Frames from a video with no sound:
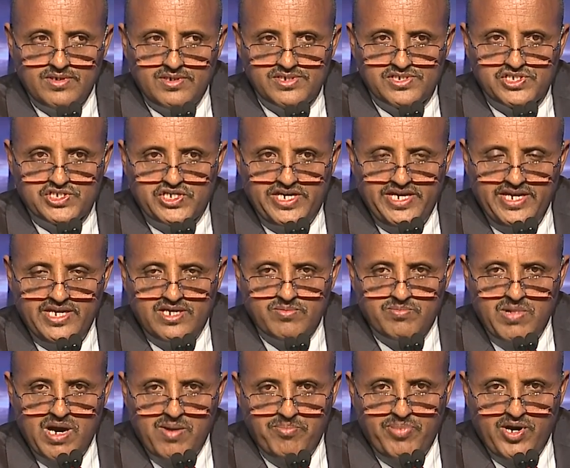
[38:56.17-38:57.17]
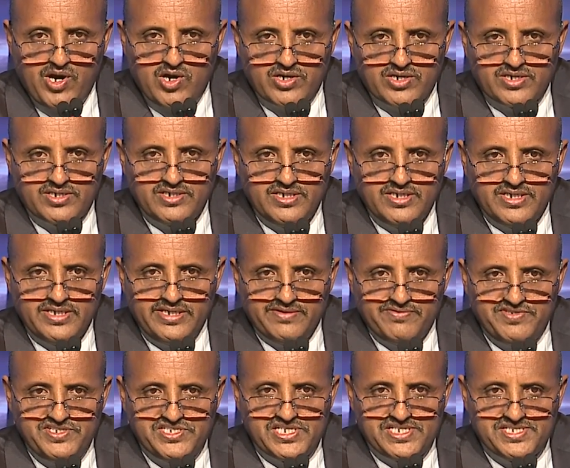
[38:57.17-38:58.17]
skilled manpower
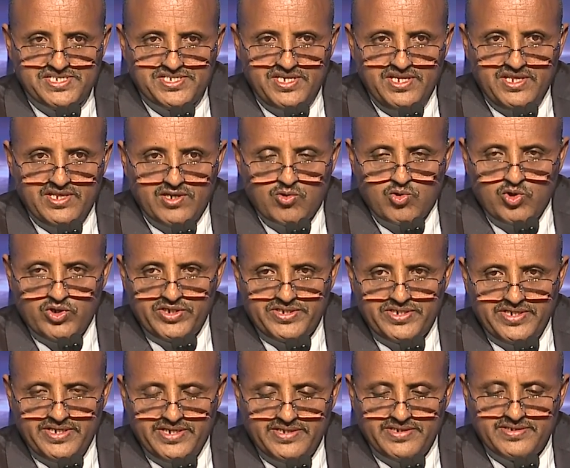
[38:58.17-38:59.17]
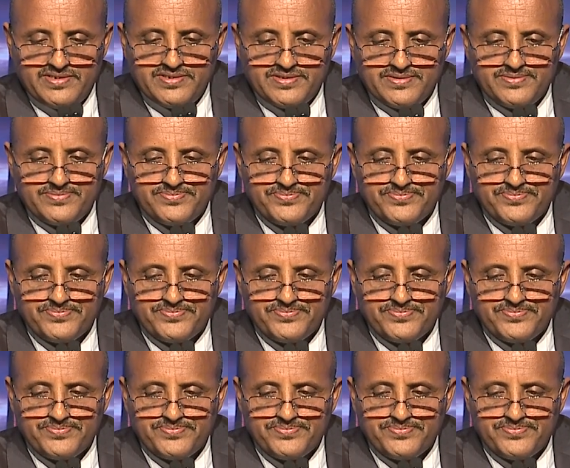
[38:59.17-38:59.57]
deficiency in the continent.